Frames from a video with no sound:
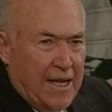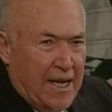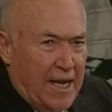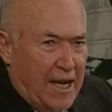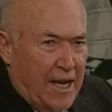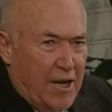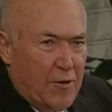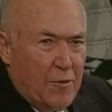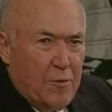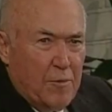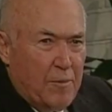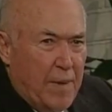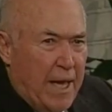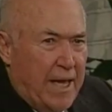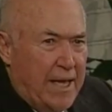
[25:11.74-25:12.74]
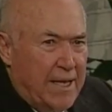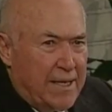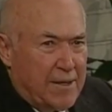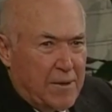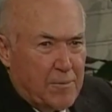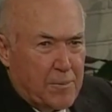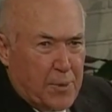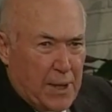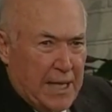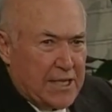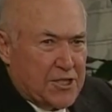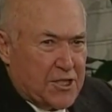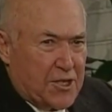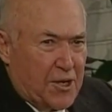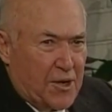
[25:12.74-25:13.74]
uh, made
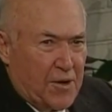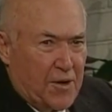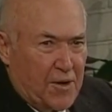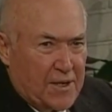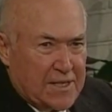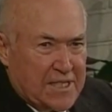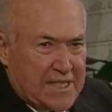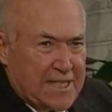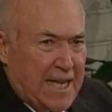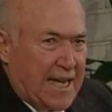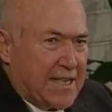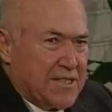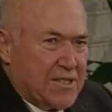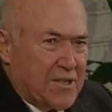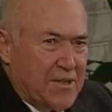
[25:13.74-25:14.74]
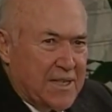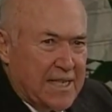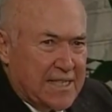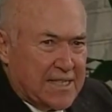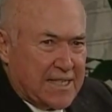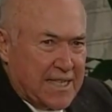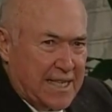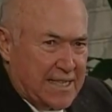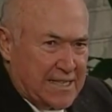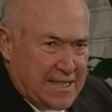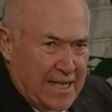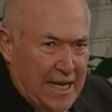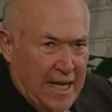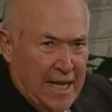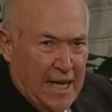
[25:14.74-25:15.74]
pleasure or sex or these
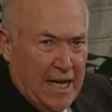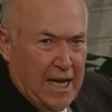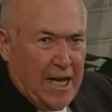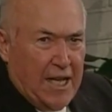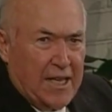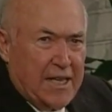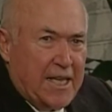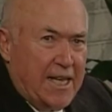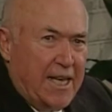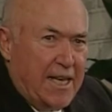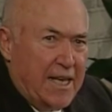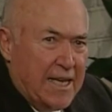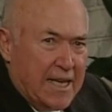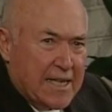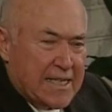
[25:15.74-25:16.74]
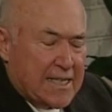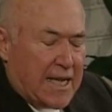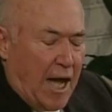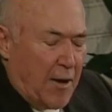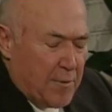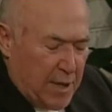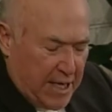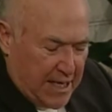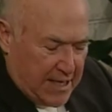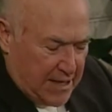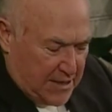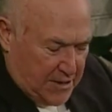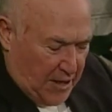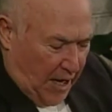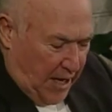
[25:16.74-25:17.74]
things uh, the
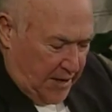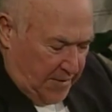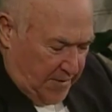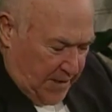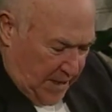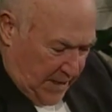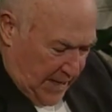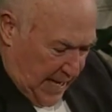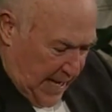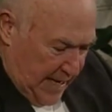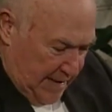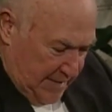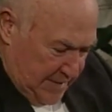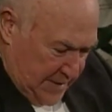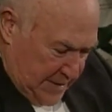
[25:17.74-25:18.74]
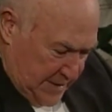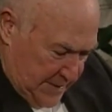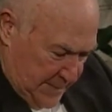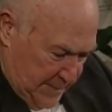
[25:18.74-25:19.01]
dominant God of their lives.